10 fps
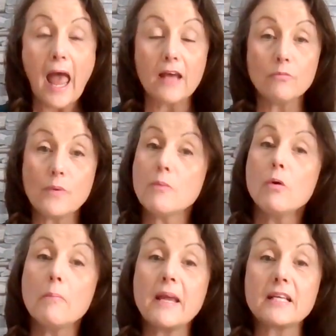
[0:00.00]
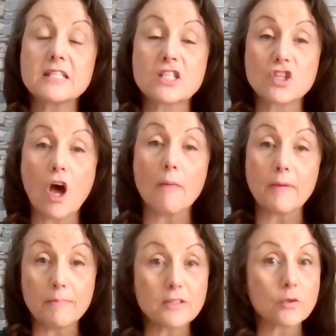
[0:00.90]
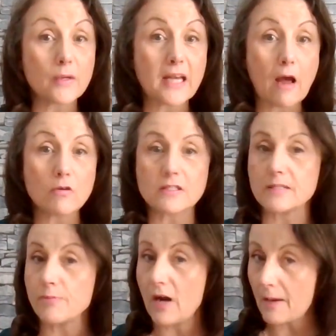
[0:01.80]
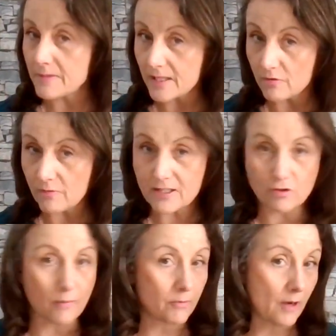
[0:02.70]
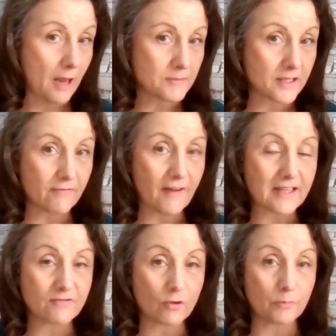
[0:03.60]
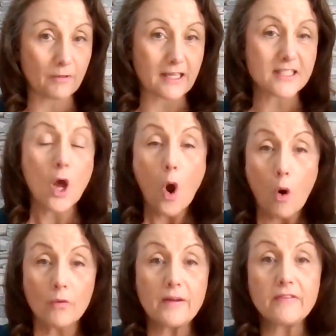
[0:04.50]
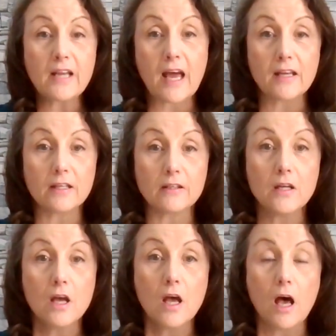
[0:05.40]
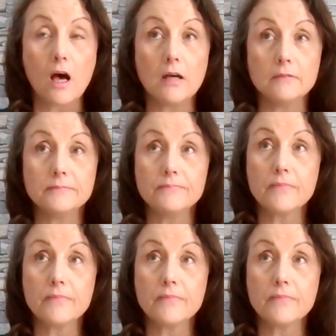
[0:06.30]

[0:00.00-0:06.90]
and we will make a stop in between houses, perhaps at a restaurant, perhaps at a fast food place, or even at a